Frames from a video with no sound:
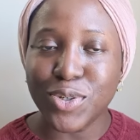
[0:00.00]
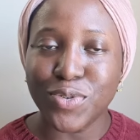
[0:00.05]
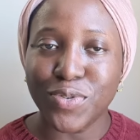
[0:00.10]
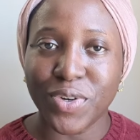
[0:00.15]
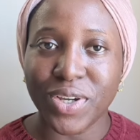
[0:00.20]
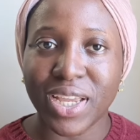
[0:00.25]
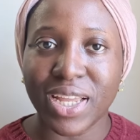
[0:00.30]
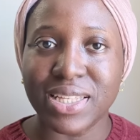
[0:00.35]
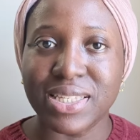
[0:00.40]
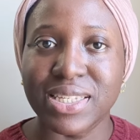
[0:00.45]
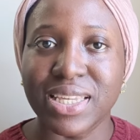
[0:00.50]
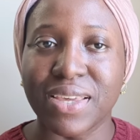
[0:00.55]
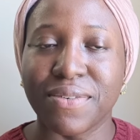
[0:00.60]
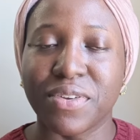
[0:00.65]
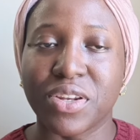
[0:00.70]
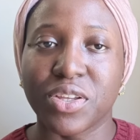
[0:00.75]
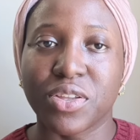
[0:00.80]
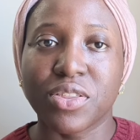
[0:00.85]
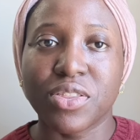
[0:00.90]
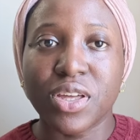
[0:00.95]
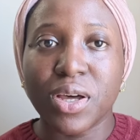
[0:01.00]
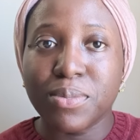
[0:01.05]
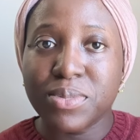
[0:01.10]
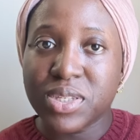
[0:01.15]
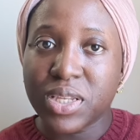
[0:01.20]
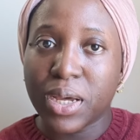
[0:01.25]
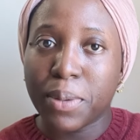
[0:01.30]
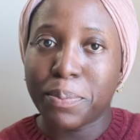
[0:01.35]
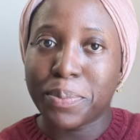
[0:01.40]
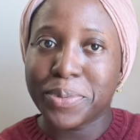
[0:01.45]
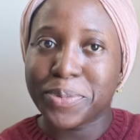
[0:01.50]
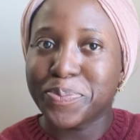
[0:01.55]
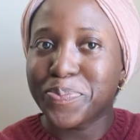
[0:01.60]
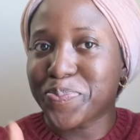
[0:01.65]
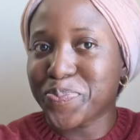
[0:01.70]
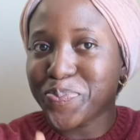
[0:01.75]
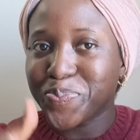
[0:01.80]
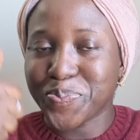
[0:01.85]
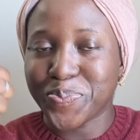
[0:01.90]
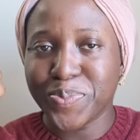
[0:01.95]
don't forget to give it a thumbs up
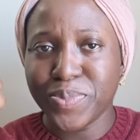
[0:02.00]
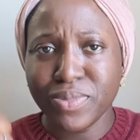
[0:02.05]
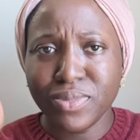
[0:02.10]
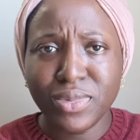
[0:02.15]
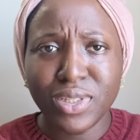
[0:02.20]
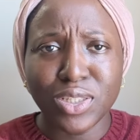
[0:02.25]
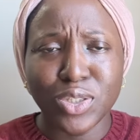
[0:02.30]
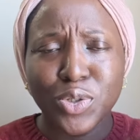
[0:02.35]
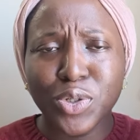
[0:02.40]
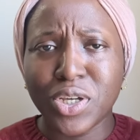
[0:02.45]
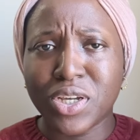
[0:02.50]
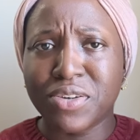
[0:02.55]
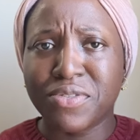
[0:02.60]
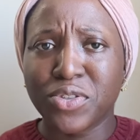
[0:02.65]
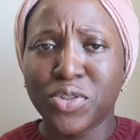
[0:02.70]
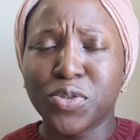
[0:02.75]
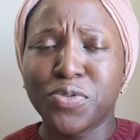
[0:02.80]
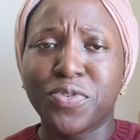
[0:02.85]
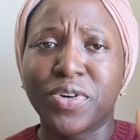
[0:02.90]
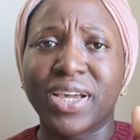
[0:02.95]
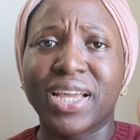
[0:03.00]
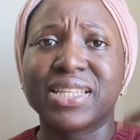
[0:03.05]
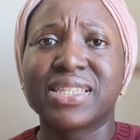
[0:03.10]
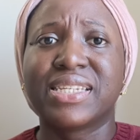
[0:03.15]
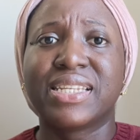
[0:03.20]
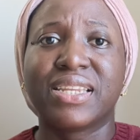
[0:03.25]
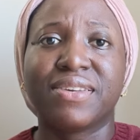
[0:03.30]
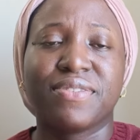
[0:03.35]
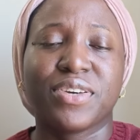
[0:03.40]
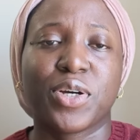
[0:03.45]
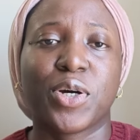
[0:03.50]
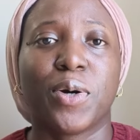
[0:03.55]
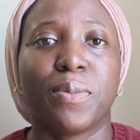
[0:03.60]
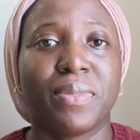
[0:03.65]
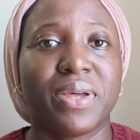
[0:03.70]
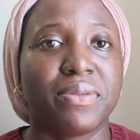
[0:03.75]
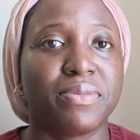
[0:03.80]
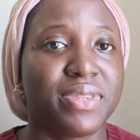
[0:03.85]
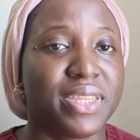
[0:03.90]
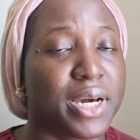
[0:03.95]
don't, don't forget to leave a
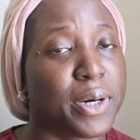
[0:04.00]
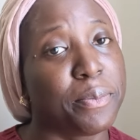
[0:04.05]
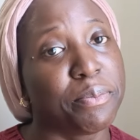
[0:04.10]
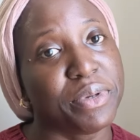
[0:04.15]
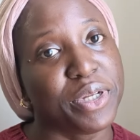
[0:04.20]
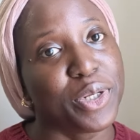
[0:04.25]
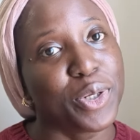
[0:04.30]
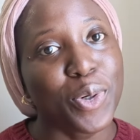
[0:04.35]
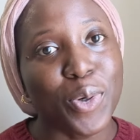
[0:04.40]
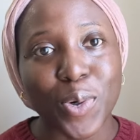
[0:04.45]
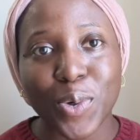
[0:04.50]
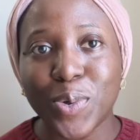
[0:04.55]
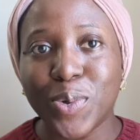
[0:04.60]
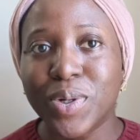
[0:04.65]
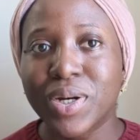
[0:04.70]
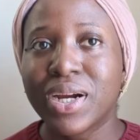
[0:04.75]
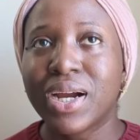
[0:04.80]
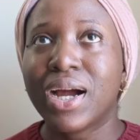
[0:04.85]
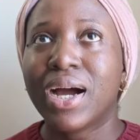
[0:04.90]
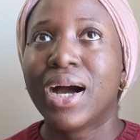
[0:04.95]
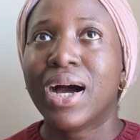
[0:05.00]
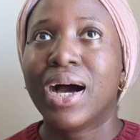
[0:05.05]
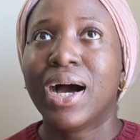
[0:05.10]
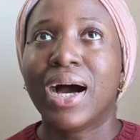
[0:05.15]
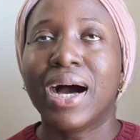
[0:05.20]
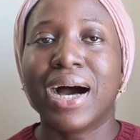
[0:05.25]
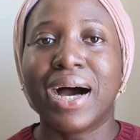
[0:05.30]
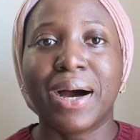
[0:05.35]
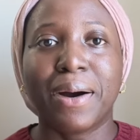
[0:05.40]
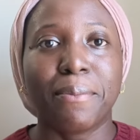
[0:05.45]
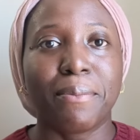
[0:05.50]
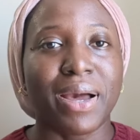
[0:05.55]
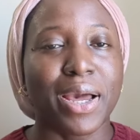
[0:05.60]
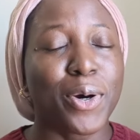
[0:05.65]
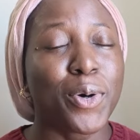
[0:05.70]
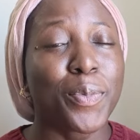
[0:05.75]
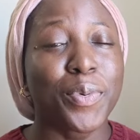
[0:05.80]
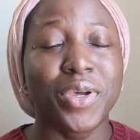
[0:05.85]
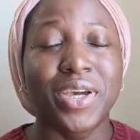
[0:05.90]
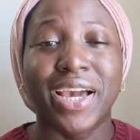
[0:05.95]
comment down below um, i
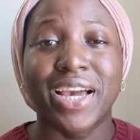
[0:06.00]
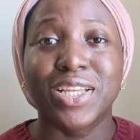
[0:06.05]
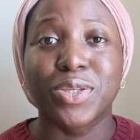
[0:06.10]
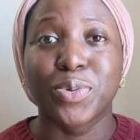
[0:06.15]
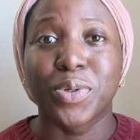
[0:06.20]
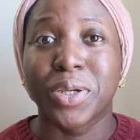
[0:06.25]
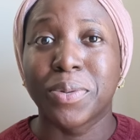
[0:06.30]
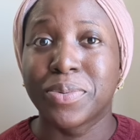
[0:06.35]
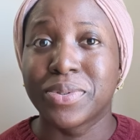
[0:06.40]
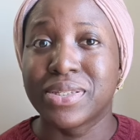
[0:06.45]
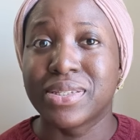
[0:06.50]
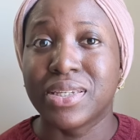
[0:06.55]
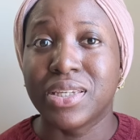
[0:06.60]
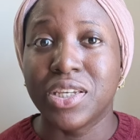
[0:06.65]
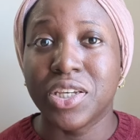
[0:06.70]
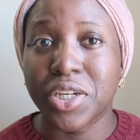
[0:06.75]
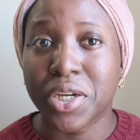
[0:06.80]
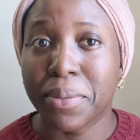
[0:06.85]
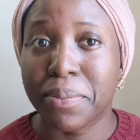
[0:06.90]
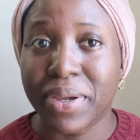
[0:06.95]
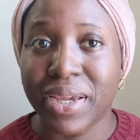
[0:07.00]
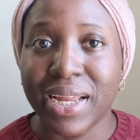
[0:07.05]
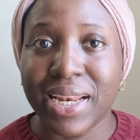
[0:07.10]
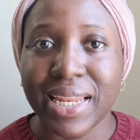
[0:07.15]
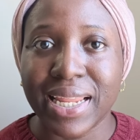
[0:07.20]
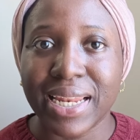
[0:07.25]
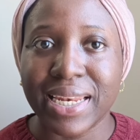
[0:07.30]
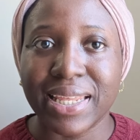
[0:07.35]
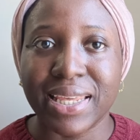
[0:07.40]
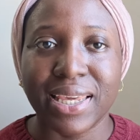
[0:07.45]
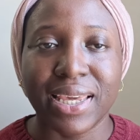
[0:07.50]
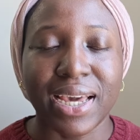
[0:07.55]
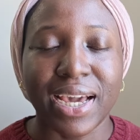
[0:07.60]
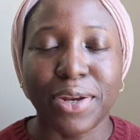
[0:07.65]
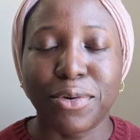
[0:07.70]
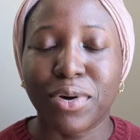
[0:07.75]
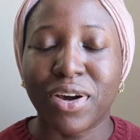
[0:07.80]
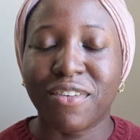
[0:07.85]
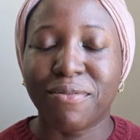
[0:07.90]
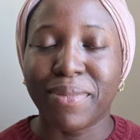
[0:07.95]
hope you guys were able to hear me clearly
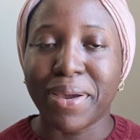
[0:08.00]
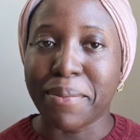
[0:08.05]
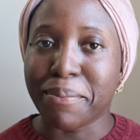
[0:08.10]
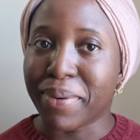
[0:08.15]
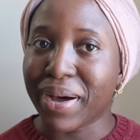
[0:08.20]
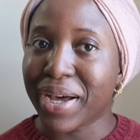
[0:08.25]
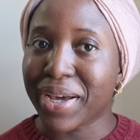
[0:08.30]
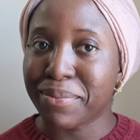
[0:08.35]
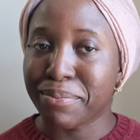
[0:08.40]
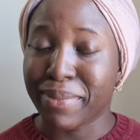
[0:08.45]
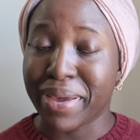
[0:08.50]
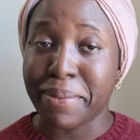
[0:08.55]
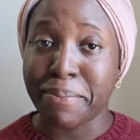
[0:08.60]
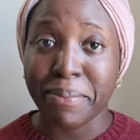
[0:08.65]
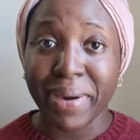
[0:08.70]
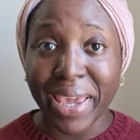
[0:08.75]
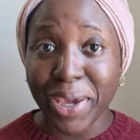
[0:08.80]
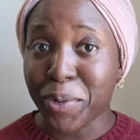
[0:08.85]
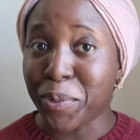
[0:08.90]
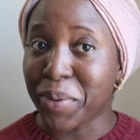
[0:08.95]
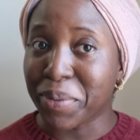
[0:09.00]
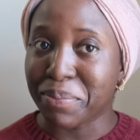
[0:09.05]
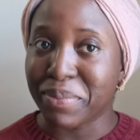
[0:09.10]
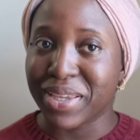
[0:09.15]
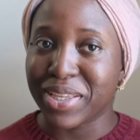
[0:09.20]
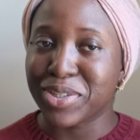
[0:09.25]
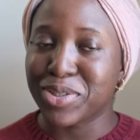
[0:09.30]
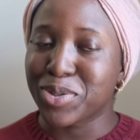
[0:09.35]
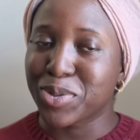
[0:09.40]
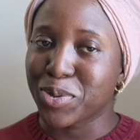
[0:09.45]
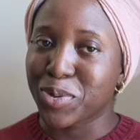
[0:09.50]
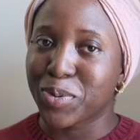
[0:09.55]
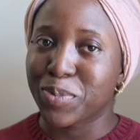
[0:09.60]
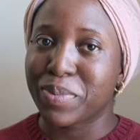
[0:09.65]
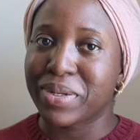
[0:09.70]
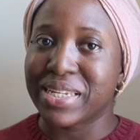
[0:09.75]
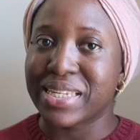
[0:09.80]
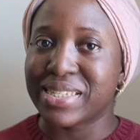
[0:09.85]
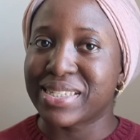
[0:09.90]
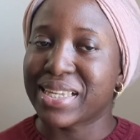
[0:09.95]
i don't have my back my mic with me so
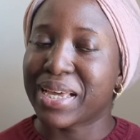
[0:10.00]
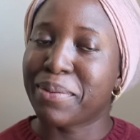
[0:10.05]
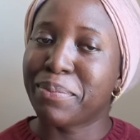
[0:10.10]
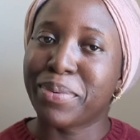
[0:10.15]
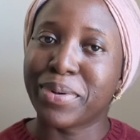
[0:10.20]
please